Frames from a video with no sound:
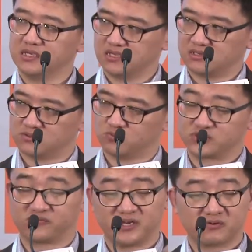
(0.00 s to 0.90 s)
in
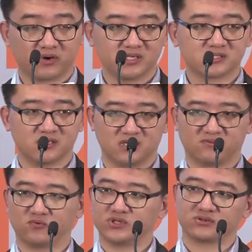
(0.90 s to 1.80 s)
which frequency,
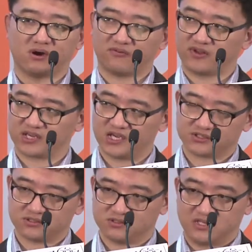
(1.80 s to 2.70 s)
in which
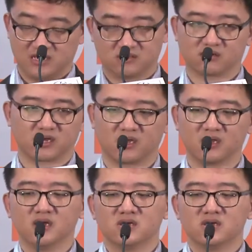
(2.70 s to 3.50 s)
authentication need, okay?